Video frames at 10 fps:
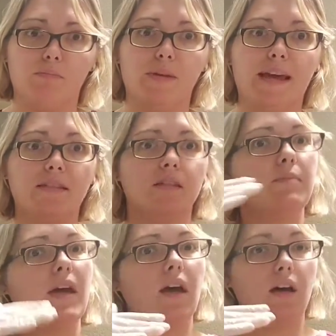
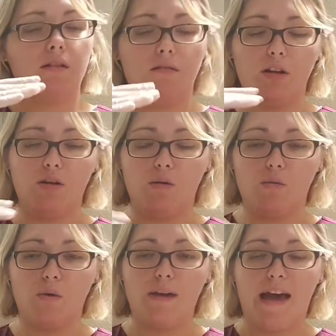guesstimate on, you know,
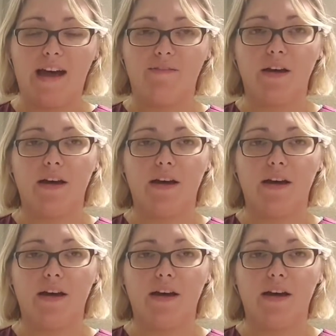what we have